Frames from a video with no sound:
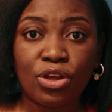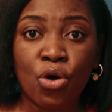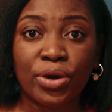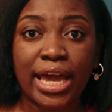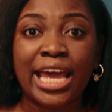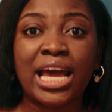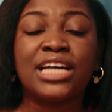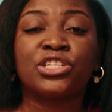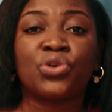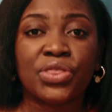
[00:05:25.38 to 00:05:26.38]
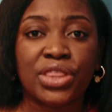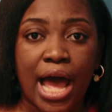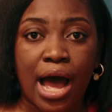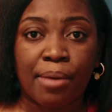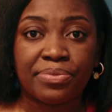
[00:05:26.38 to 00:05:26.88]
Okay, so
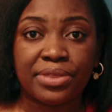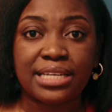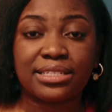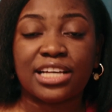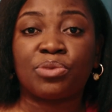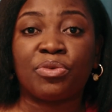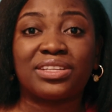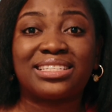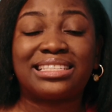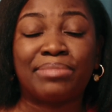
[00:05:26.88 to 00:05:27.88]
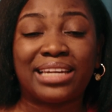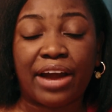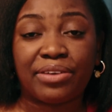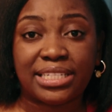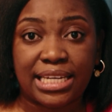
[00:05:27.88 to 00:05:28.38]
these are some of the
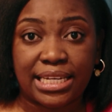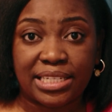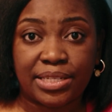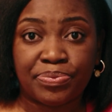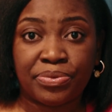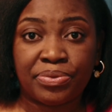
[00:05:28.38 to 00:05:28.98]
similarities.